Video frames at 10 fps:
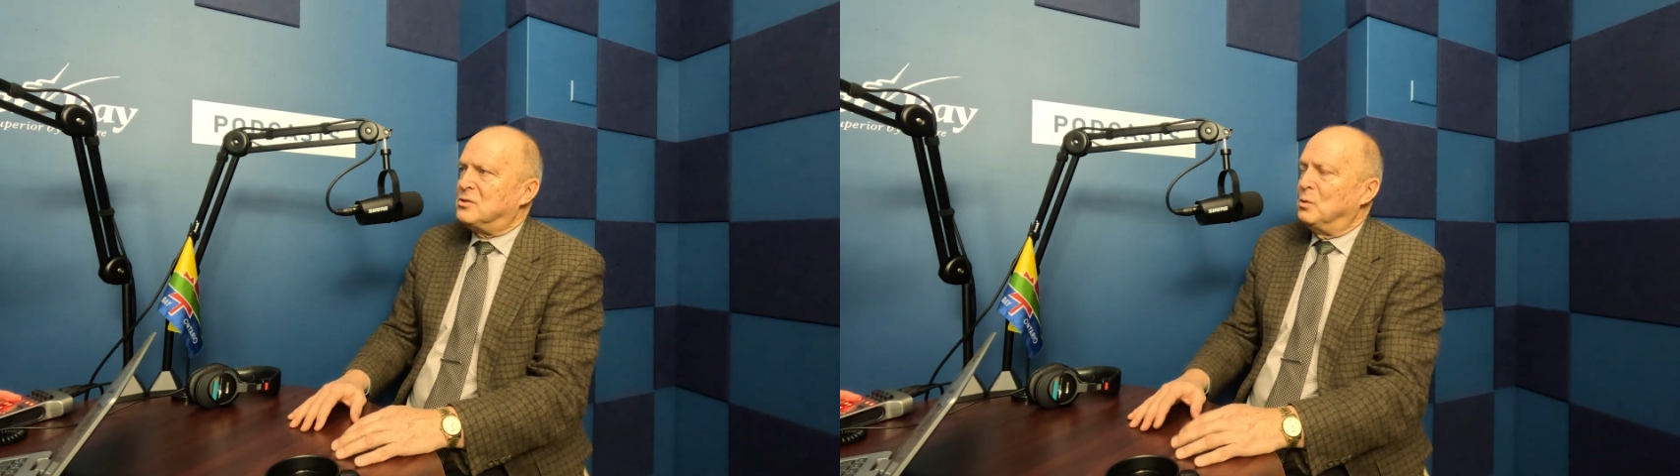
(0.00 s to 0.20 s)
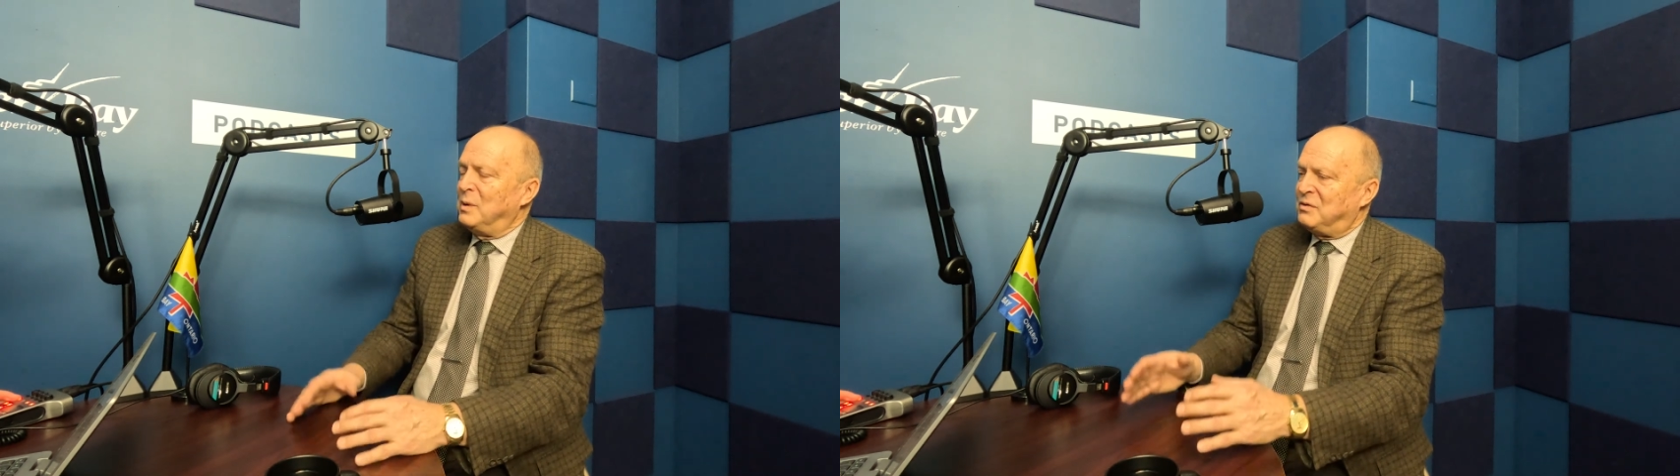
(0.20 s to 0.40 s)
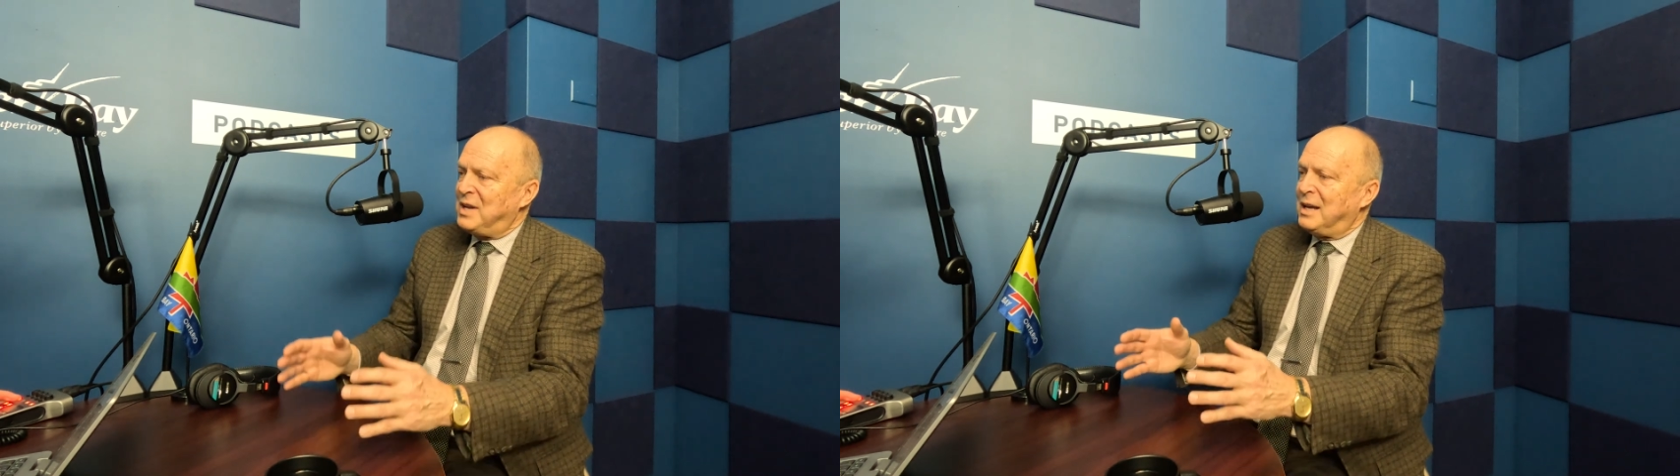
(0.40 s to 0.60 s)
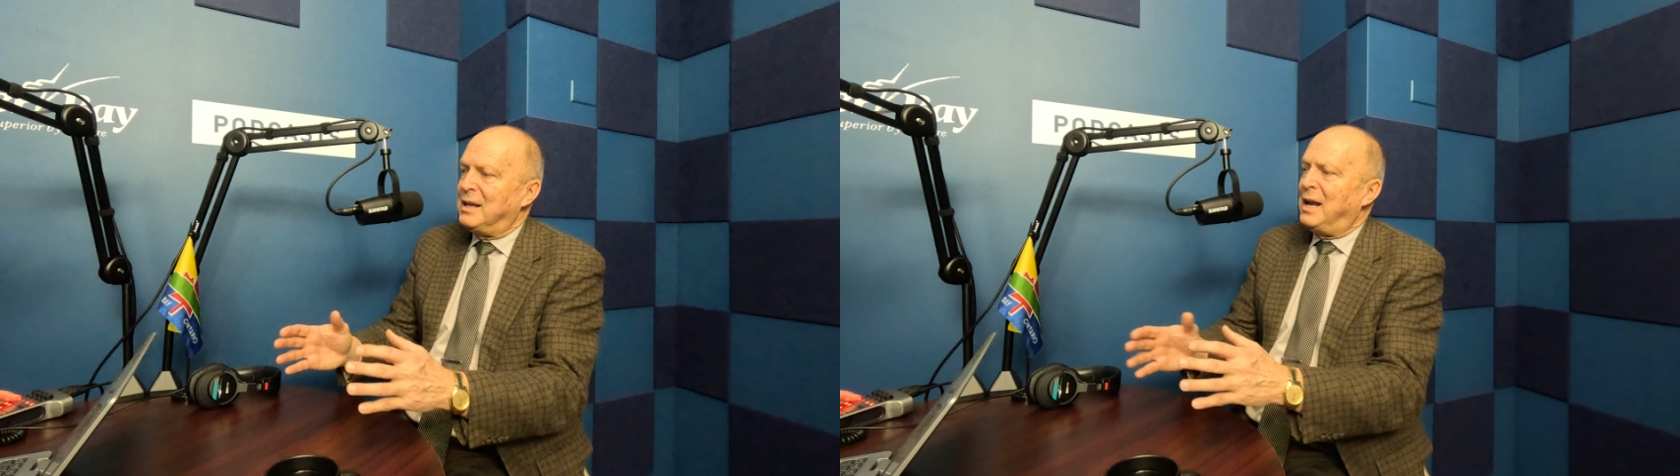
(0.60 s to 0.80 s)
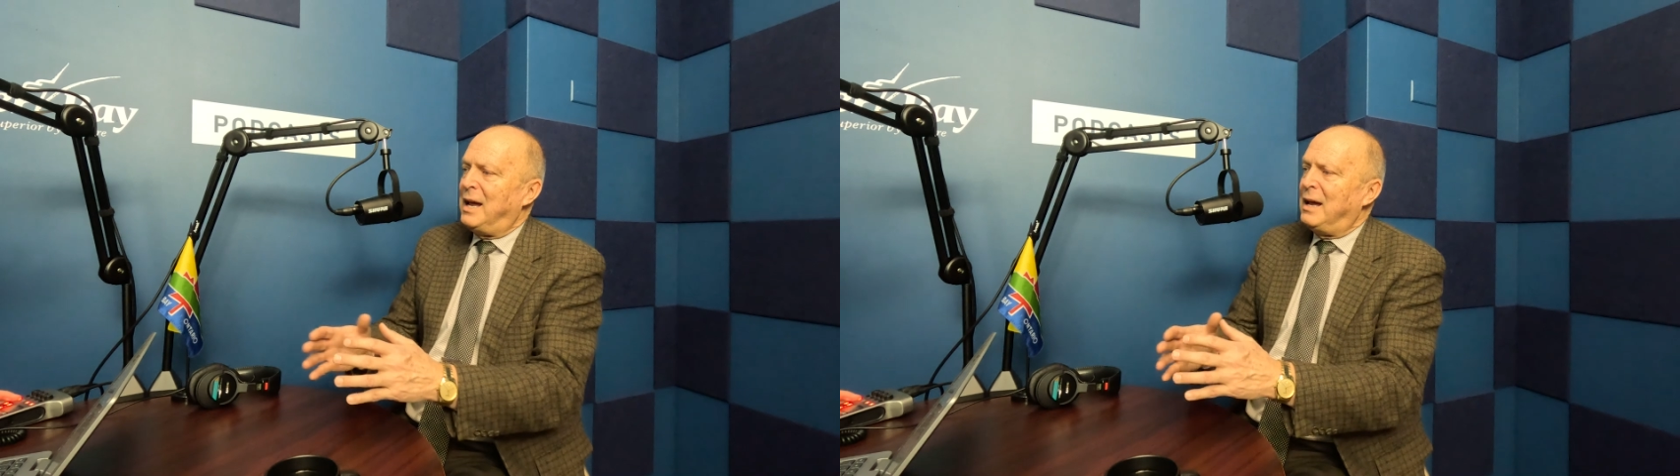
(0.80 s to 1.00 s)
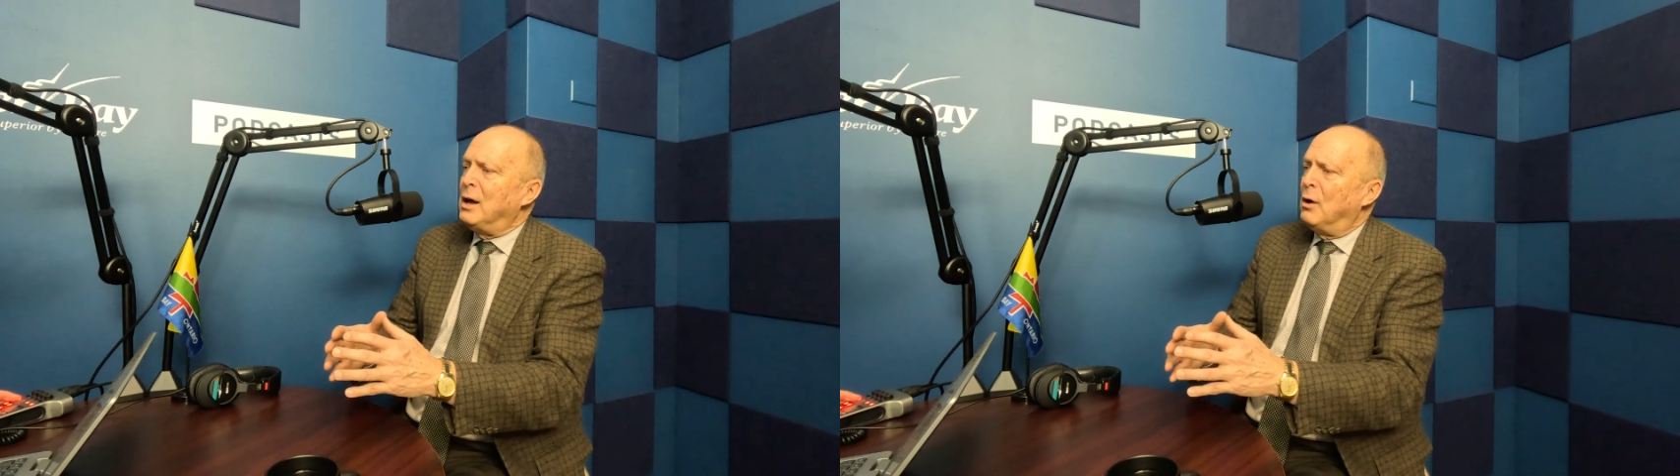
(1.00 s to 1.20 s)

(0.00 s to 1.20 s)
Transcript: So we've taken a